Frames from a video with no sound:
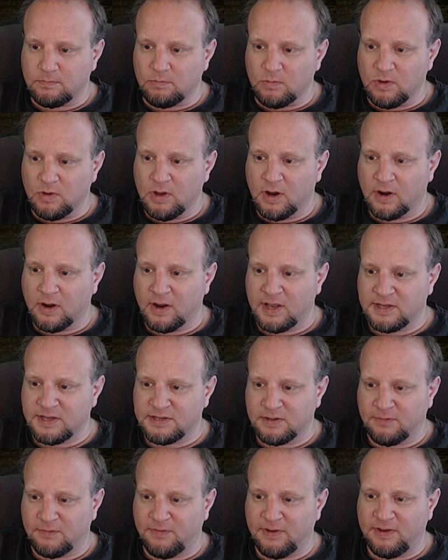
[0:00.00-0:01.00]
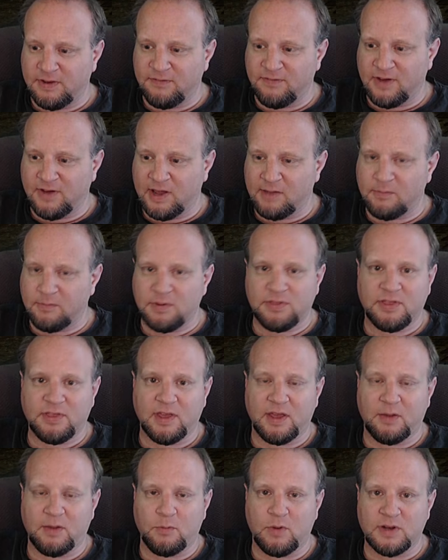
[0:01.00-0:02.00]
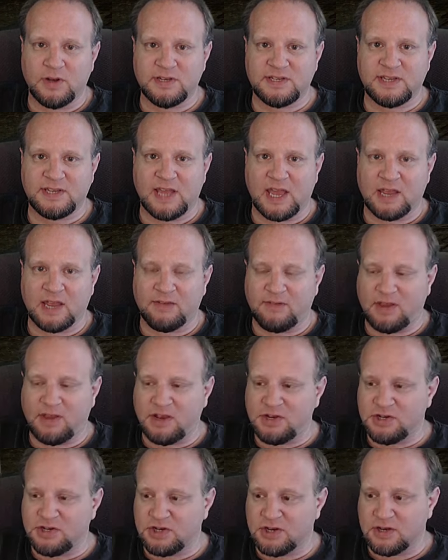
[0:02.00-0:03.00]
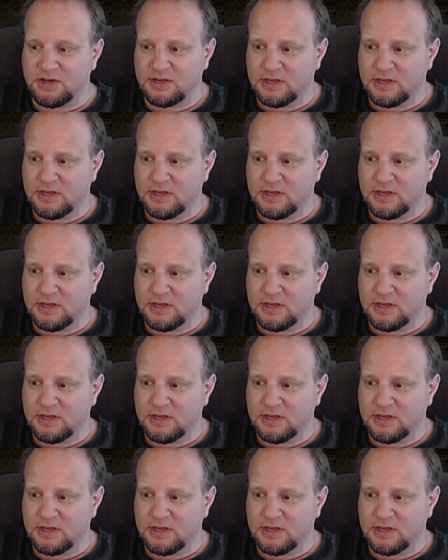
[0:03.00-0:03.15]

Alright, so 55 with the 1 stack of each.